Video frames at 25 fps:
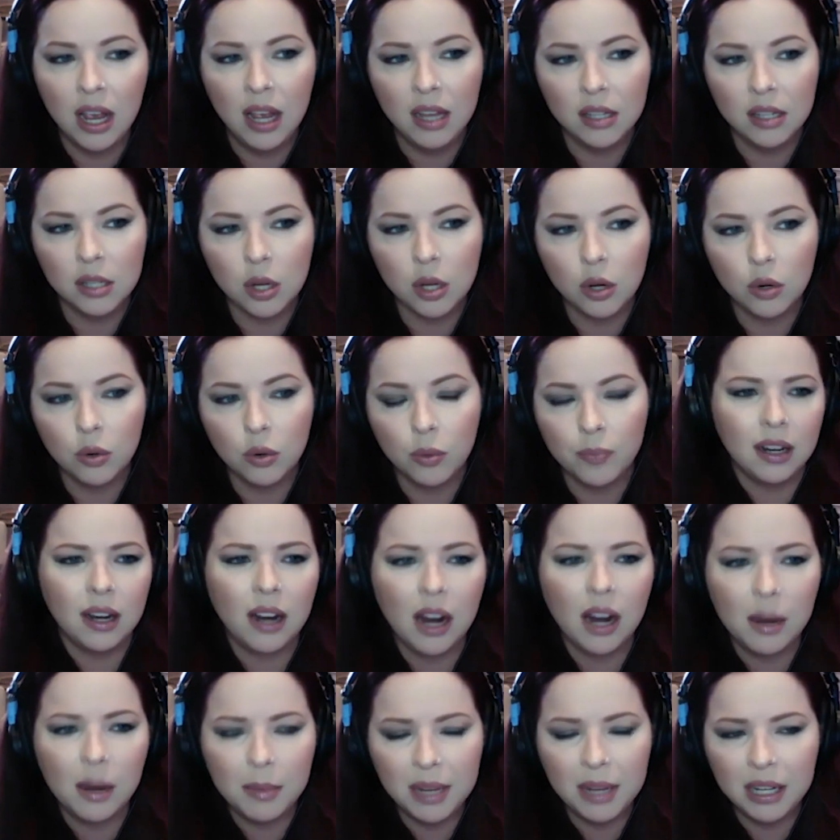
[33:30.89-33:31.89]
So,
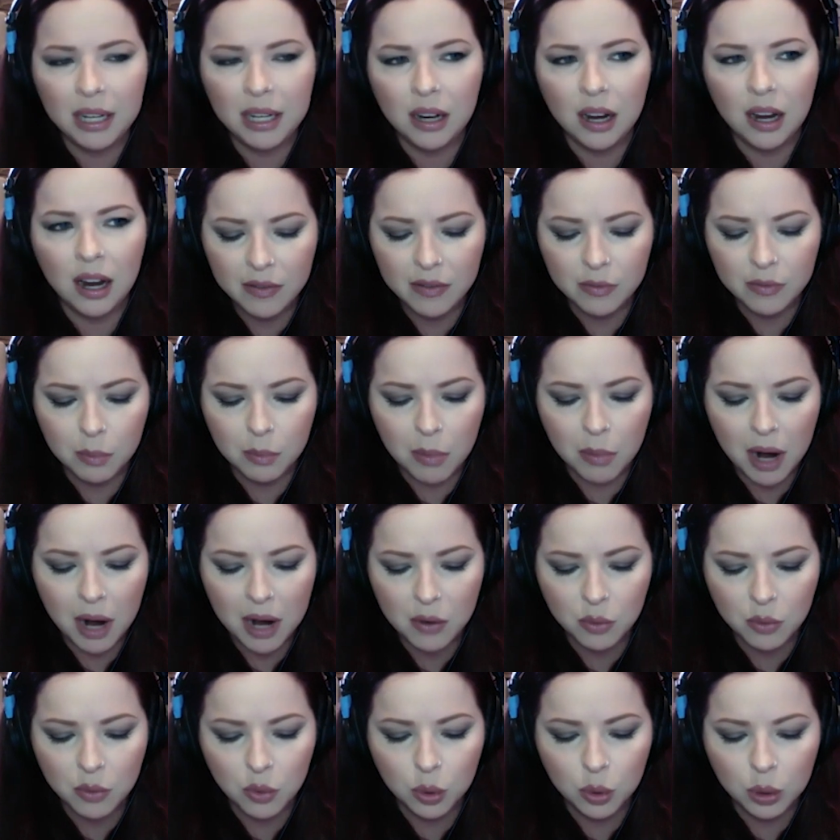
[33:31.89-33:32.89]
I mean, my
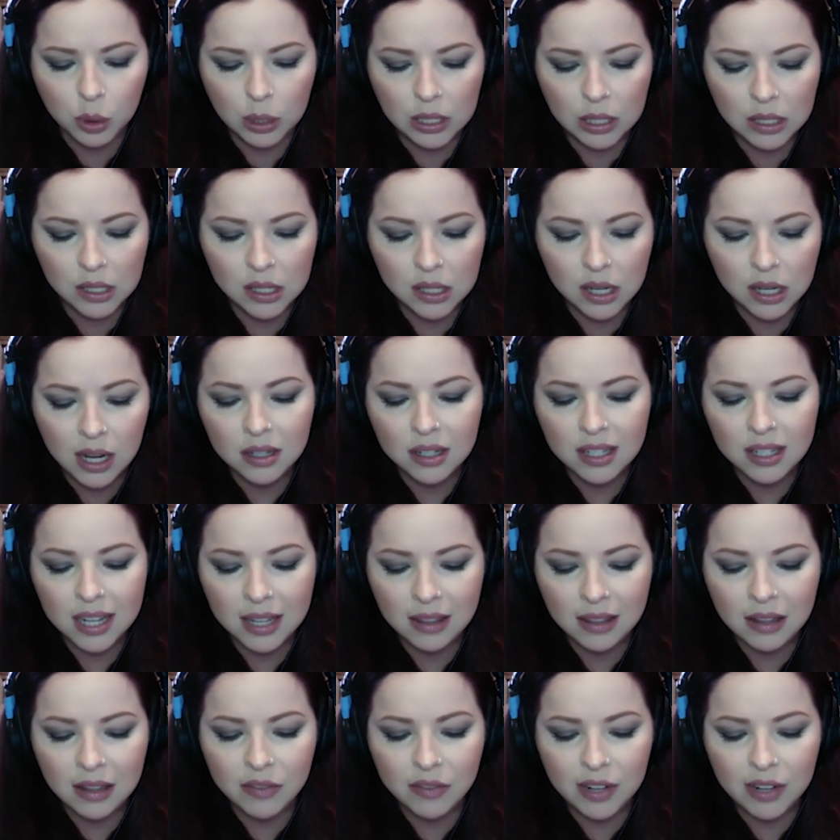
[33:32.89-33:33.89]
rule is
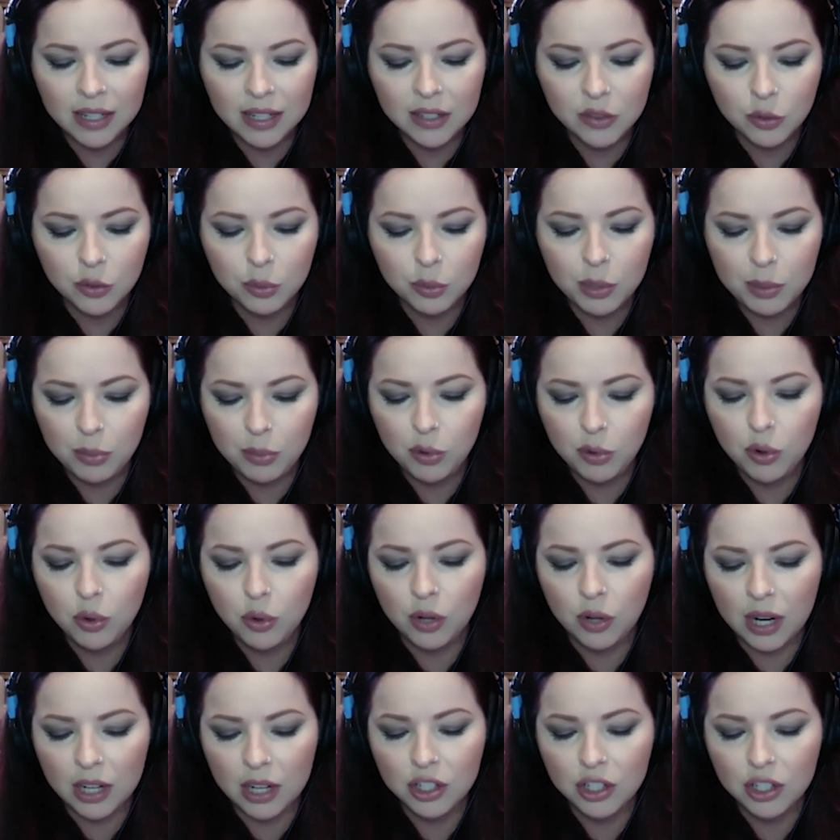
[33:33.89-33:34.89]
take the advice from people who
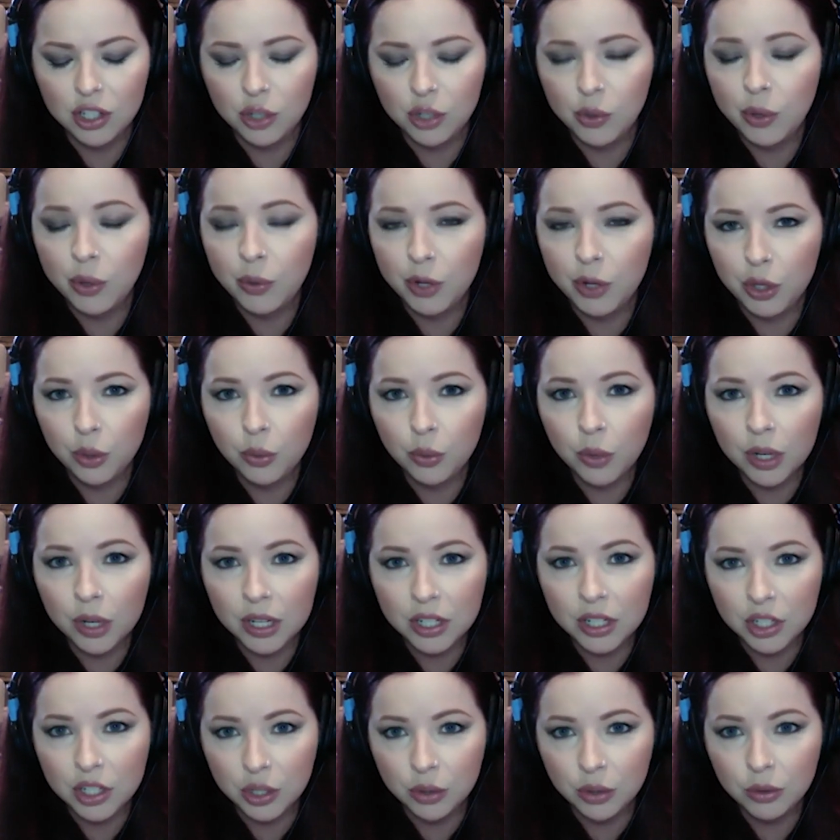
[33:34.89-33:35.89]
are actually doing what you want
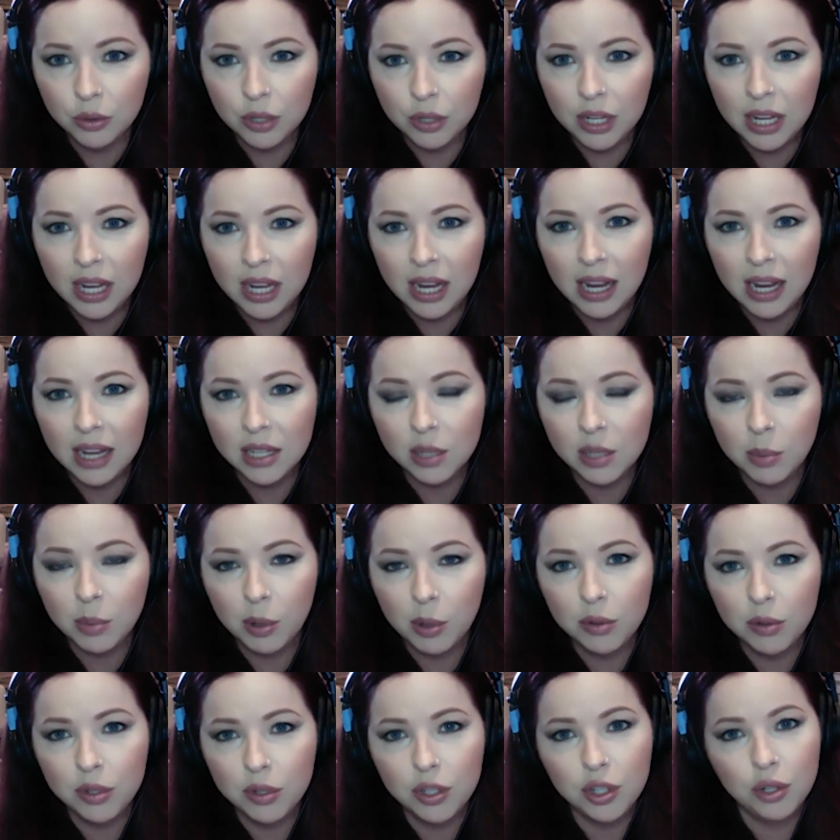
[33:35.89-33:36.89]
to do, as
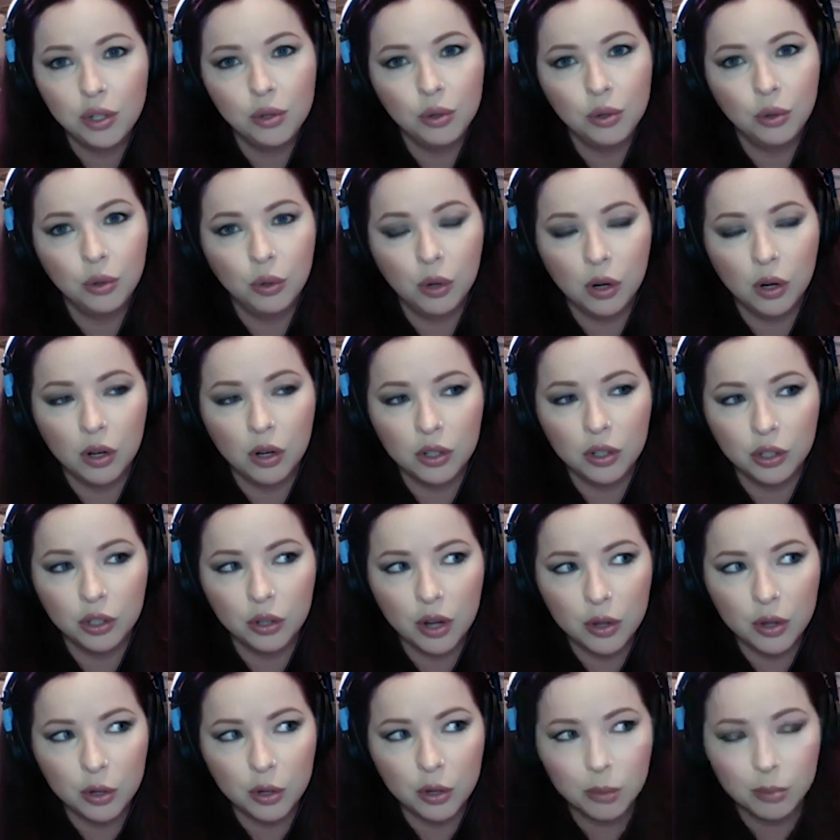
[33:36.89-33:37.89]
opposed to your
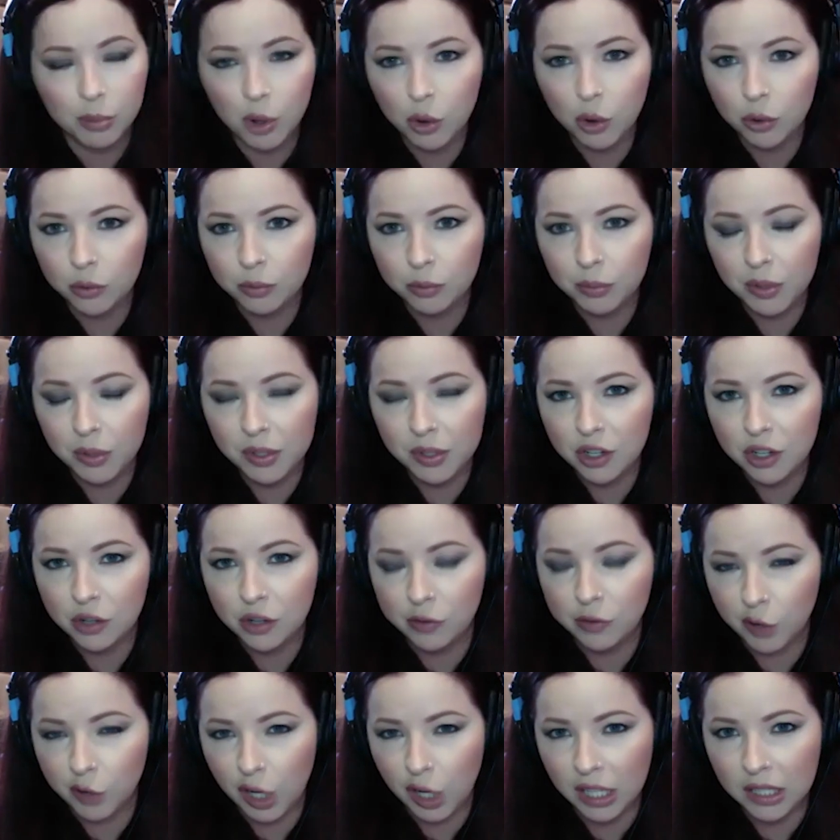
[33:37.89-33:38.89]
other broke
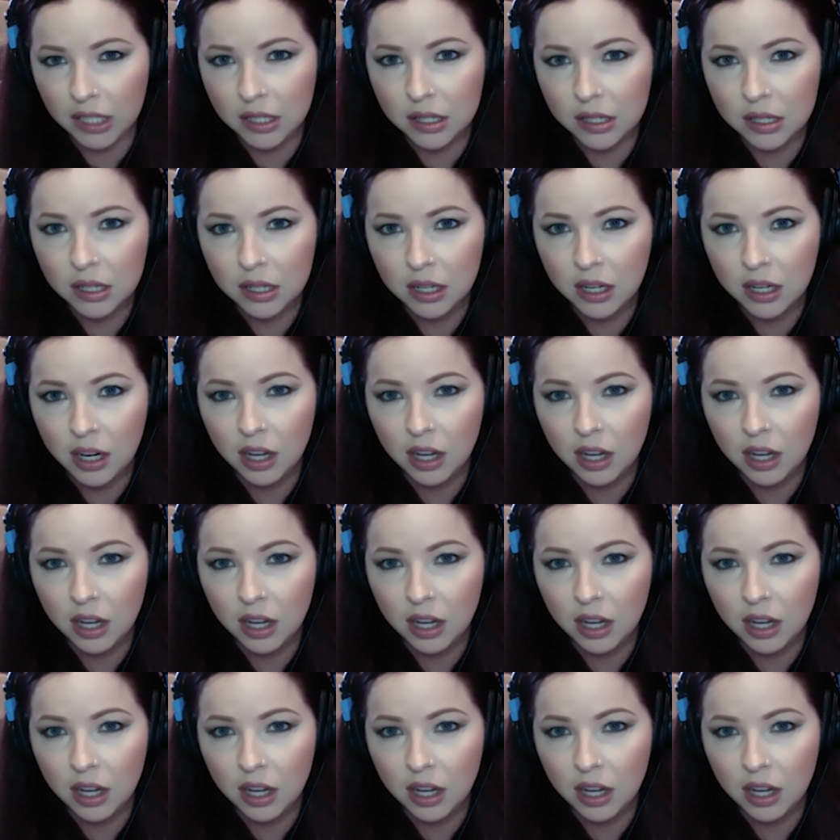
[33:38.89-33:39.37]
musician friends.